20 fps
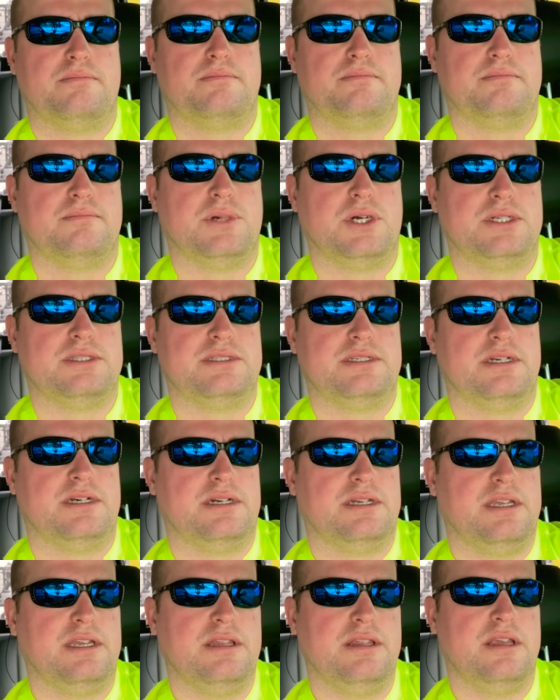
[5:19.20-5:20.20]
but uh,
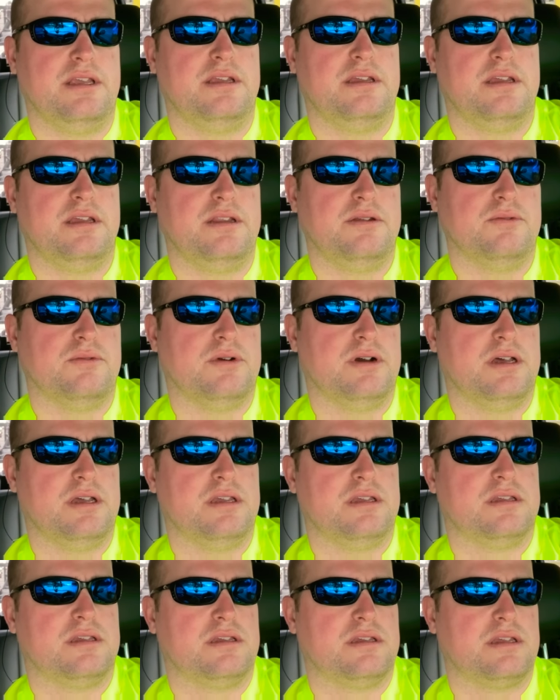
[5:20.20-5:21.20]

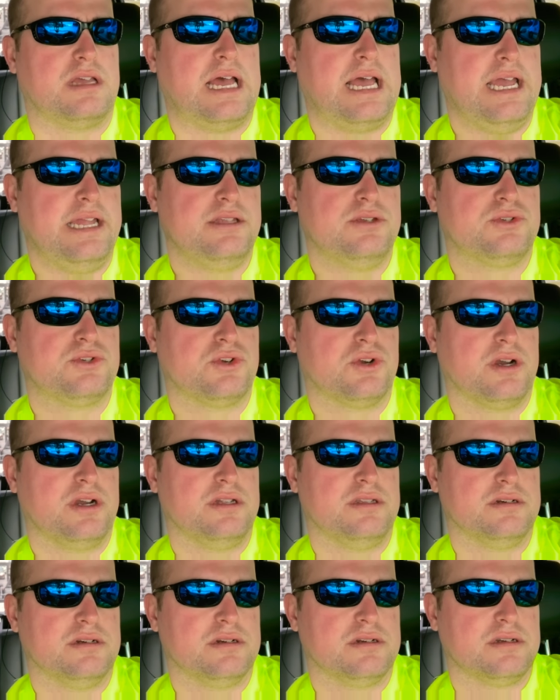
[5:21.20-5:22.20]
anyway, I had the
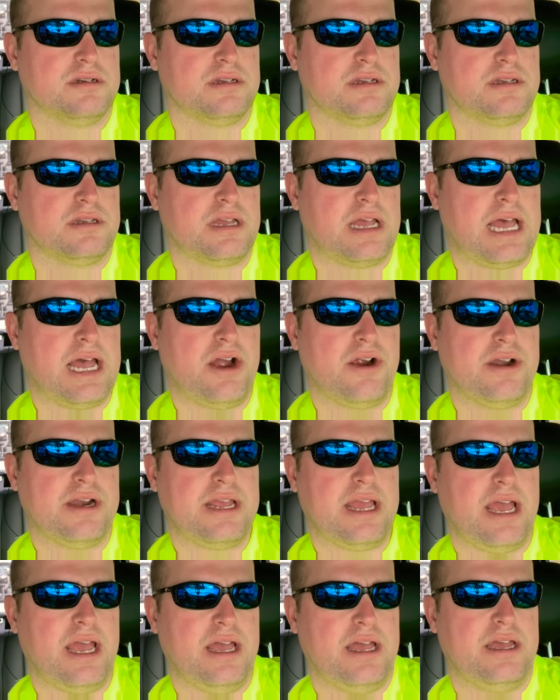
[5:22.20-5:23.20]
trailer. I already
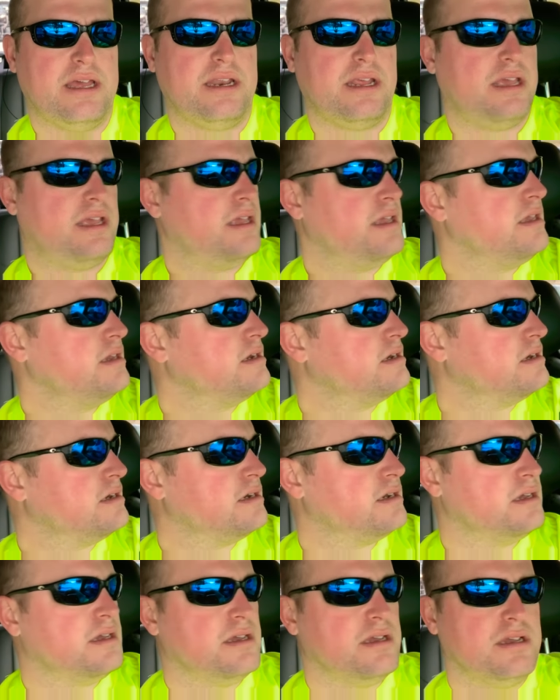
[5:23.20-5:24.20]
had a uh,
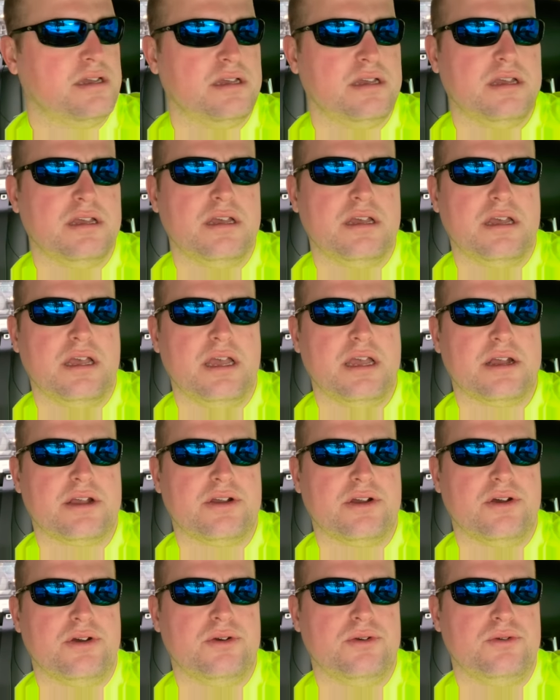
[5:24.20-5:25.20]

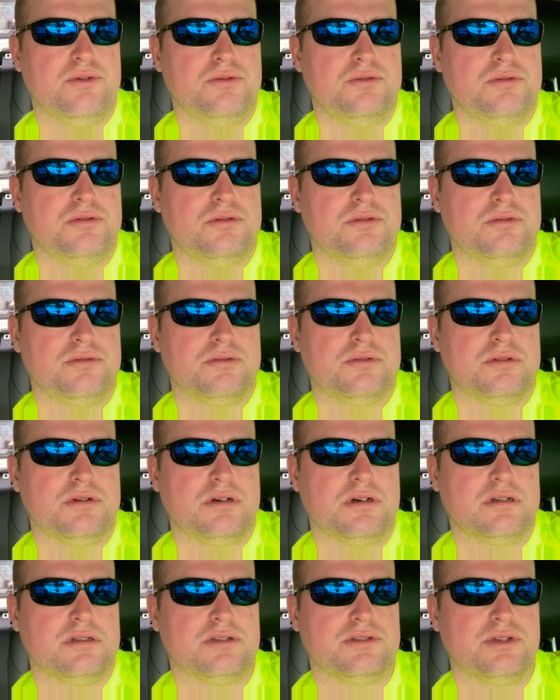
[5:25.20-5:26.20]
Echo
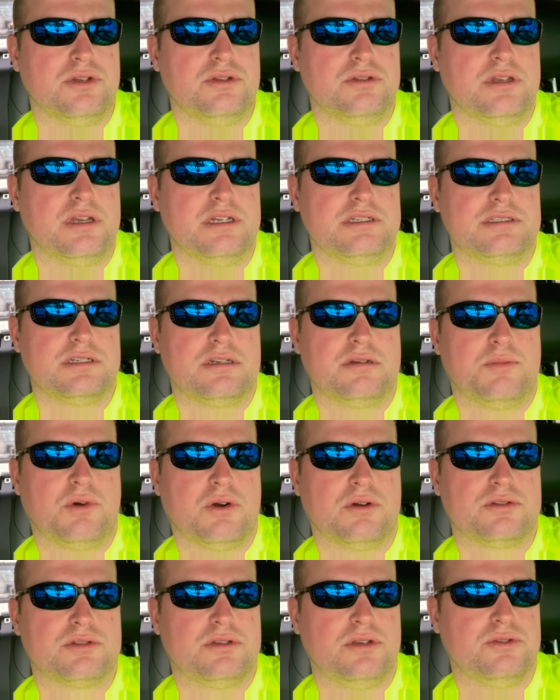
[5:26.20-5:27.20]
oh, the, two, the SMR
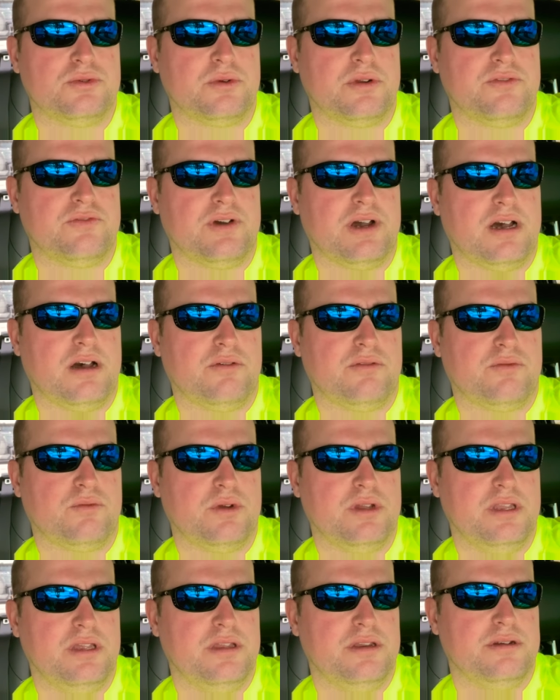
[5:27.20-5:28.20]
225
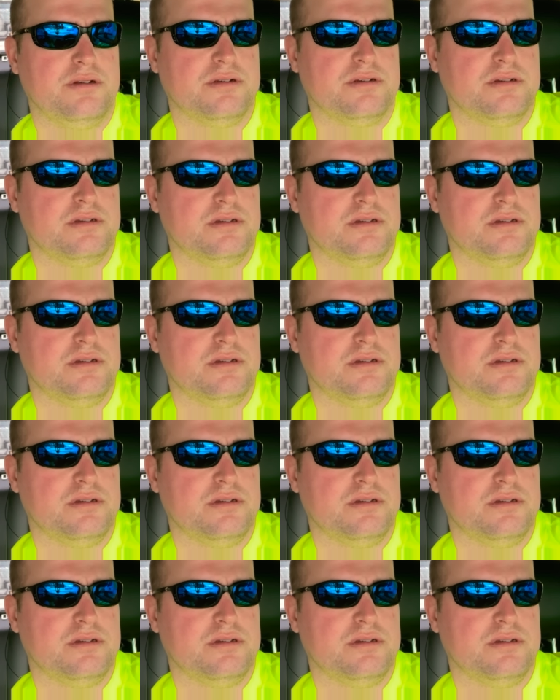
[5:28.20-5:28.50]
weed eater.